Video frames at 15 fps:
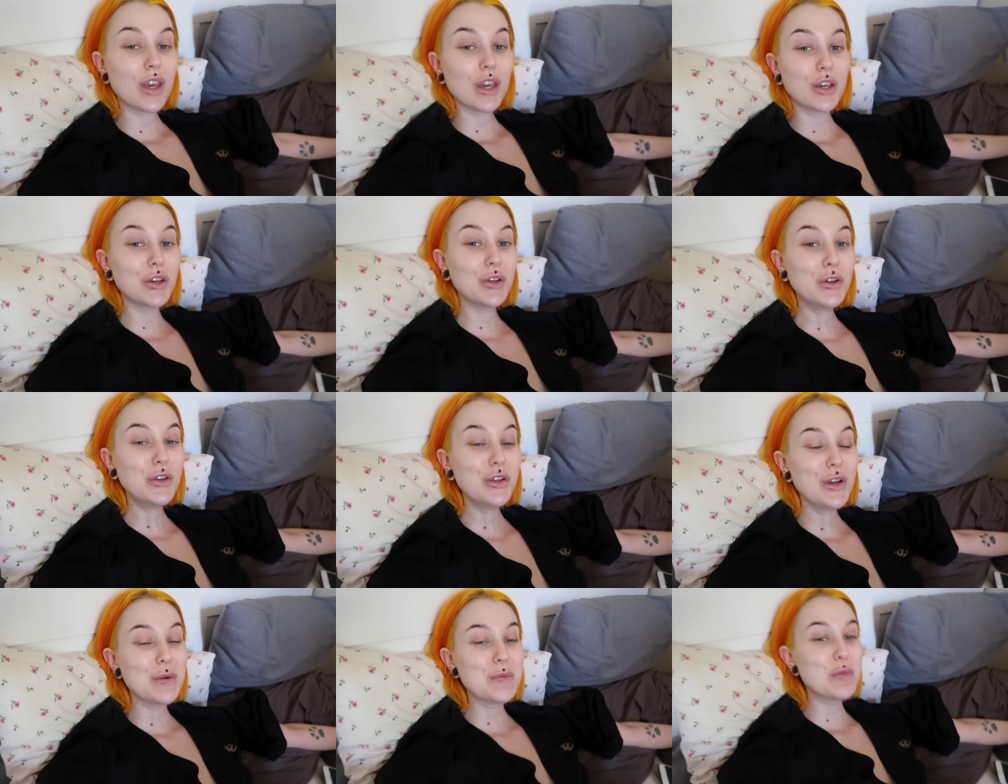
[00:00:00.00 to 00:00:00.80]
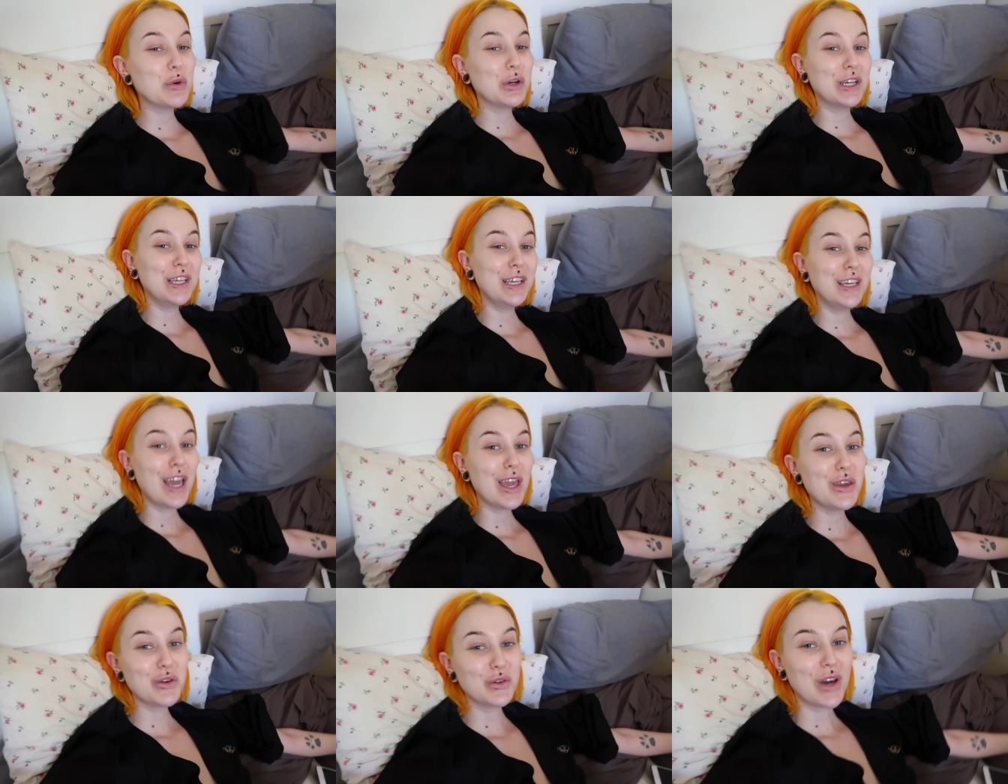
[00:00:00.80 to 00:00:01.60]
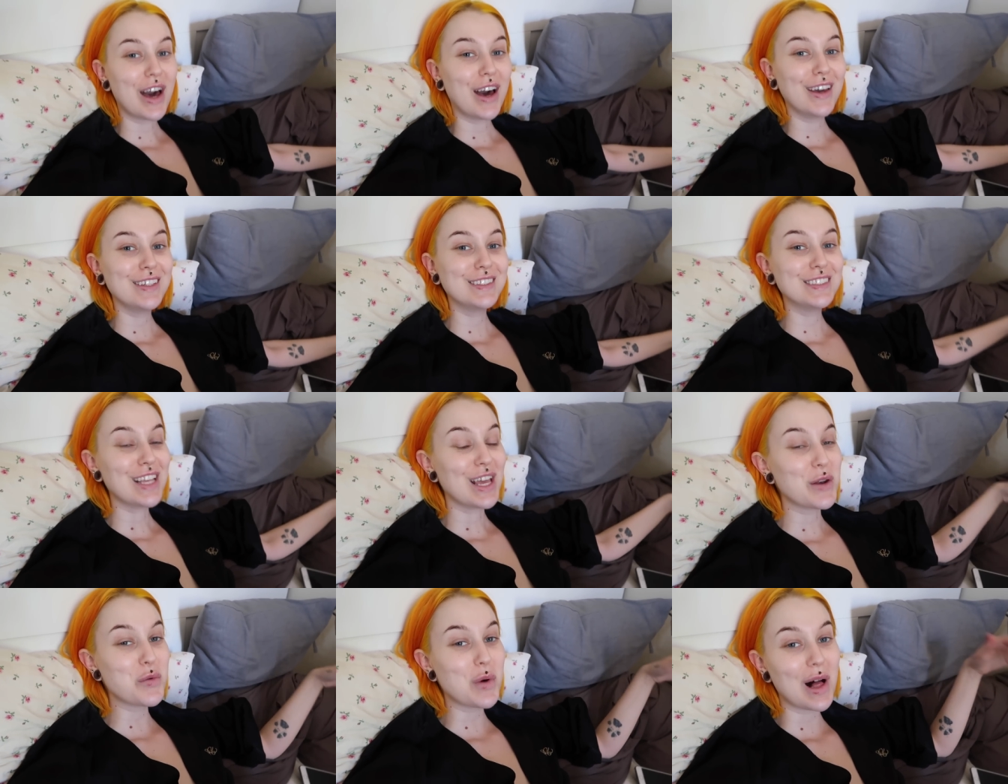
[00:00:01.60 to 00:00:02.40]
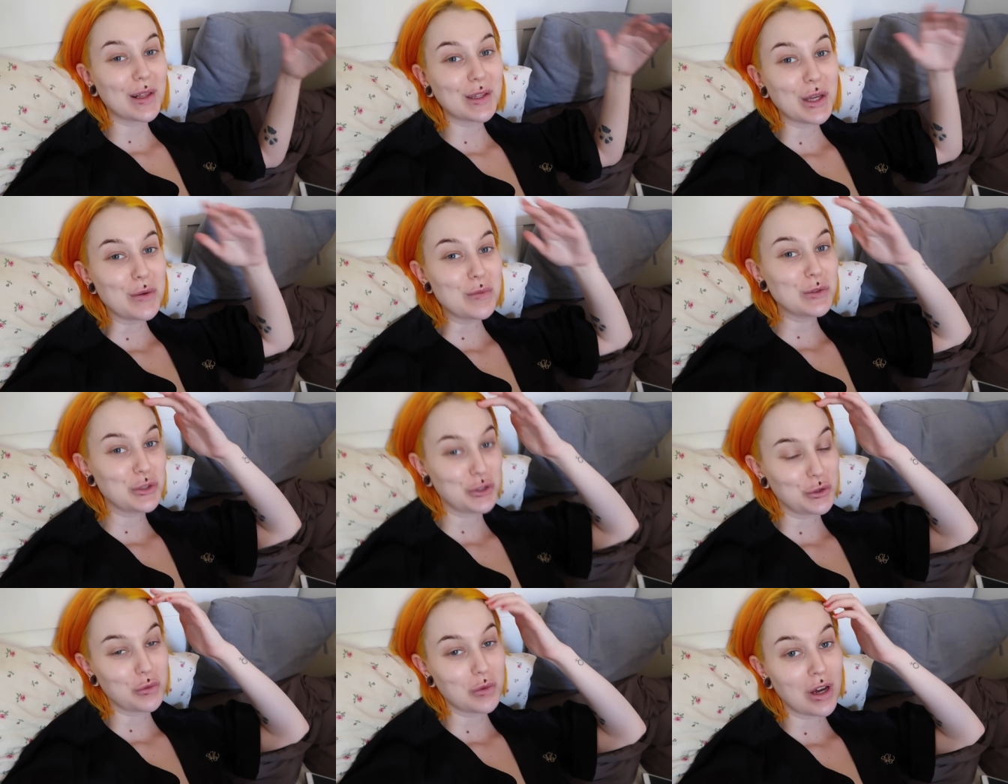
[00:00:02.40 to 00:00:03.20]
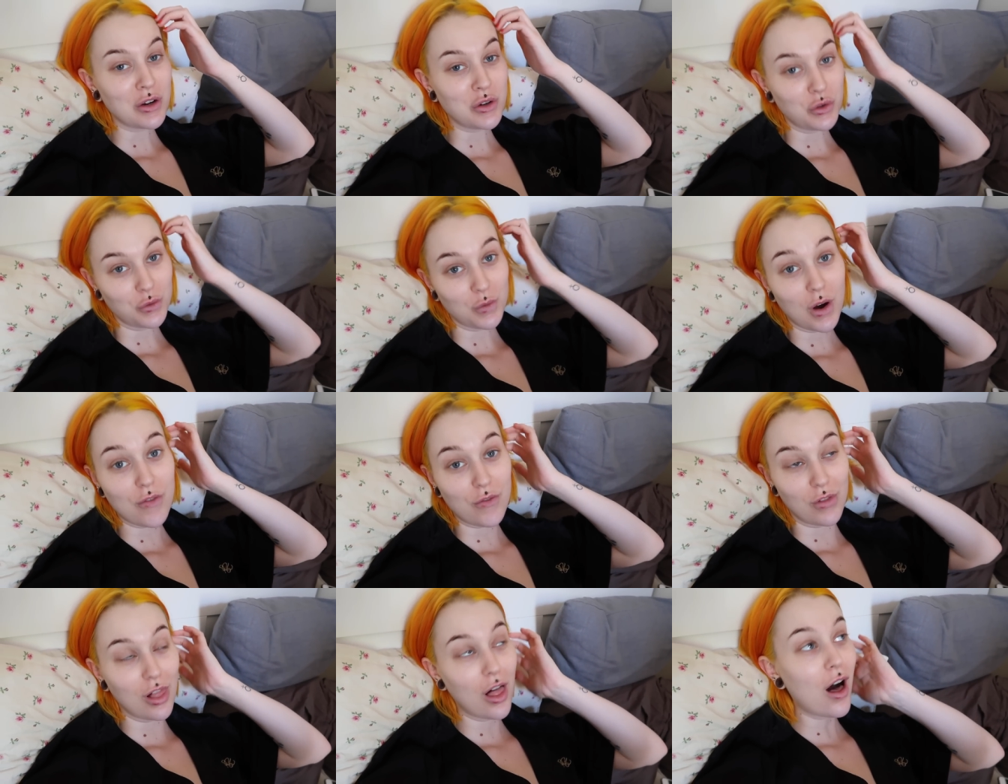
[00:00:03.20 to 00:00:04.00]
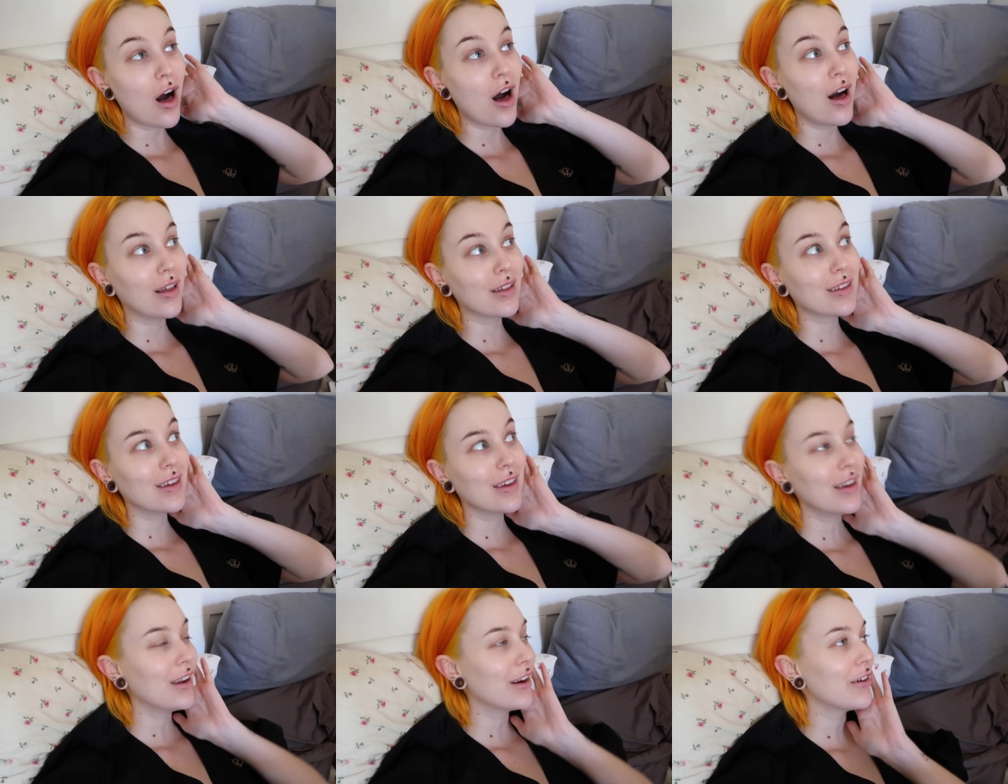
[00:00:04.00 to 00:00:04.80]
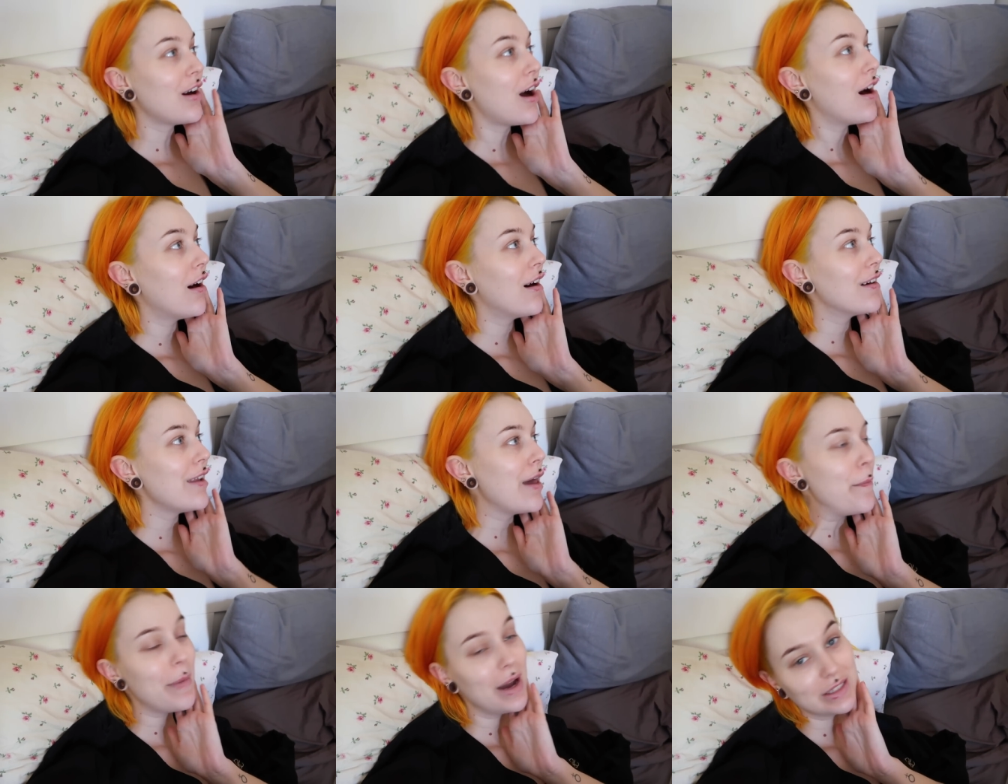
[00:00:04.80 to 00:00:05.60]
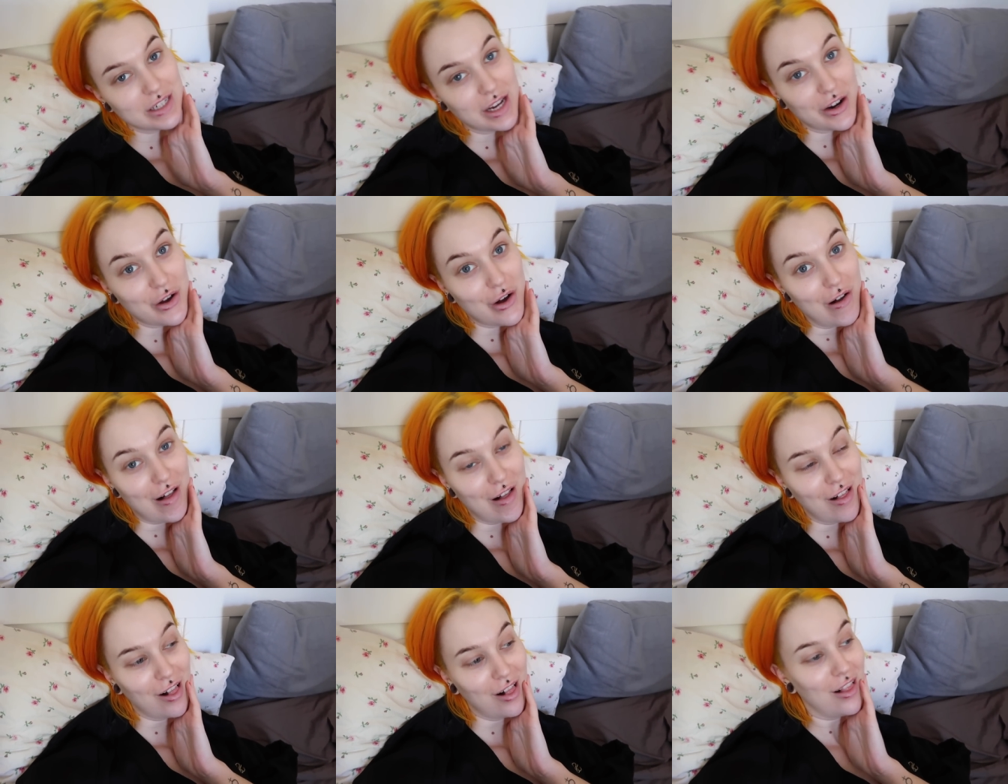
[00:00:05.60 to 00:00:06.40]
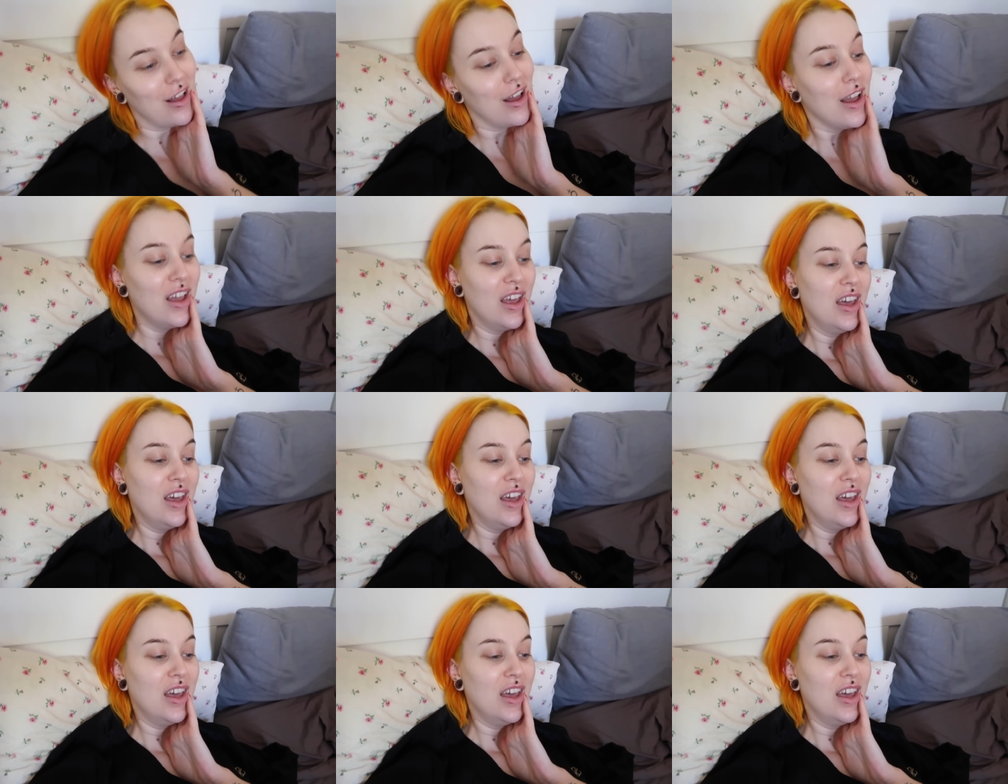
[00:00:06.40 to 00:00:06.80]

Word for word: Good morning, you guys, and welcome to a new vlog here on my channel.